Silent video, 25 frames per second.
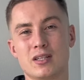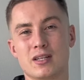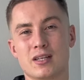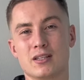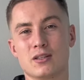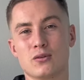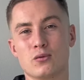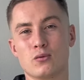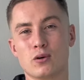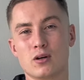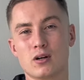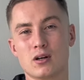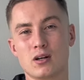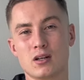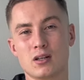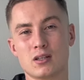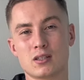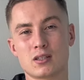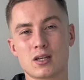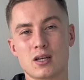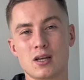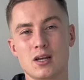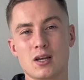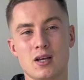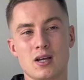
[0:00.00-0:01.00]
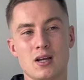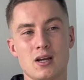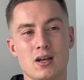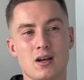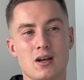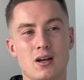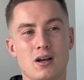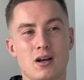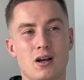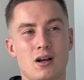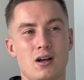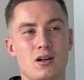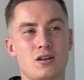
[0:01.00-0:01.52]
in the world,
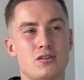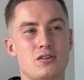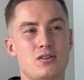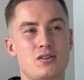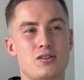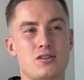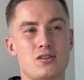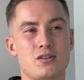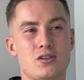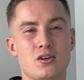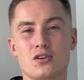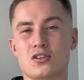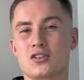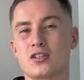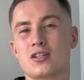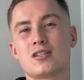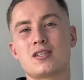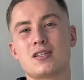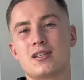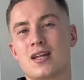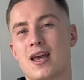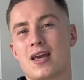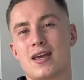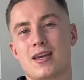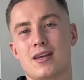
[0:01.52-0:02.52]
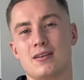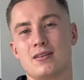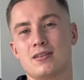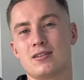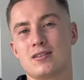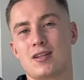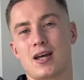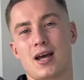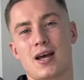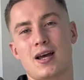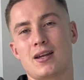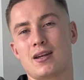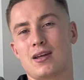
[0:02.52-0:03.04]
on such a stage
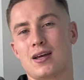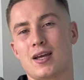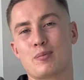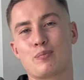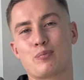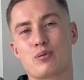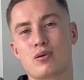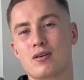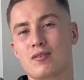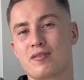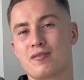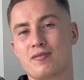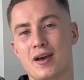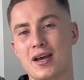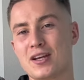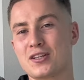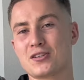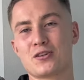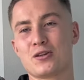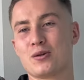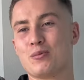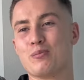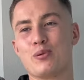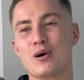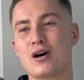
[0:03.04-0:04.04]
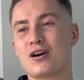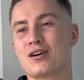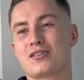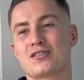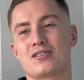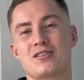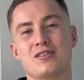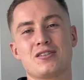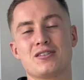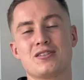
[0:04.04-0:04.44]
that like professional boxers